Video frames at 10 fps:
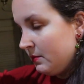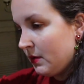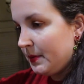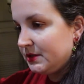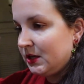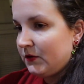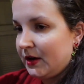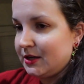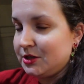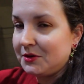maybe see if
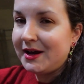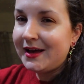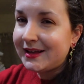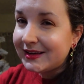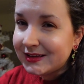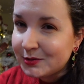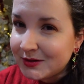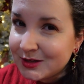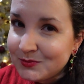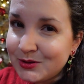I can do a little
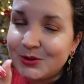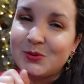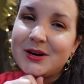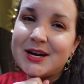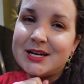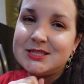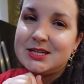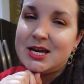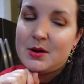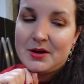bit of computer work. I
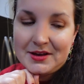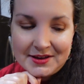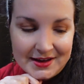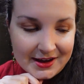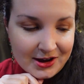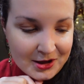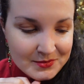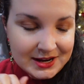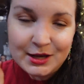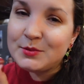got
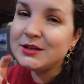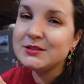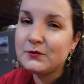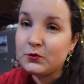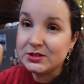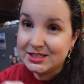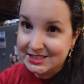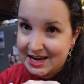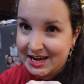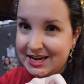my emails for
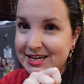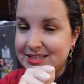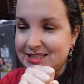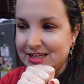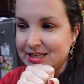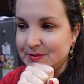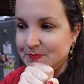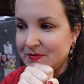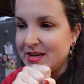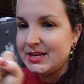today done.
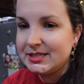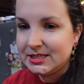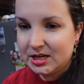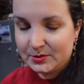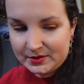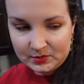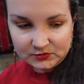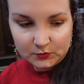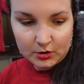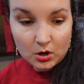Did not get my emails
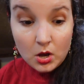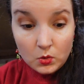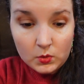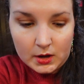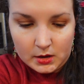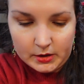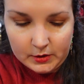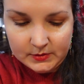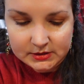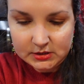for tomorrow. Oh,
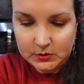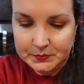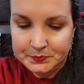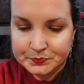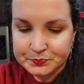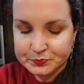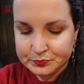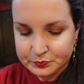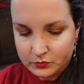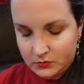I missed this one.
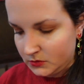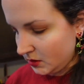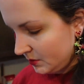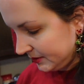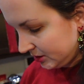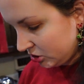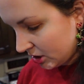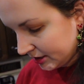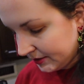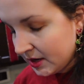I was
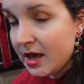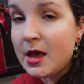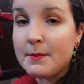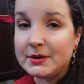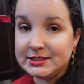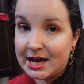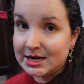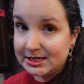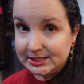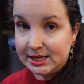distracted. My
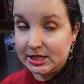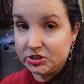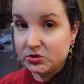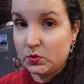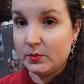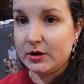dad is getting just one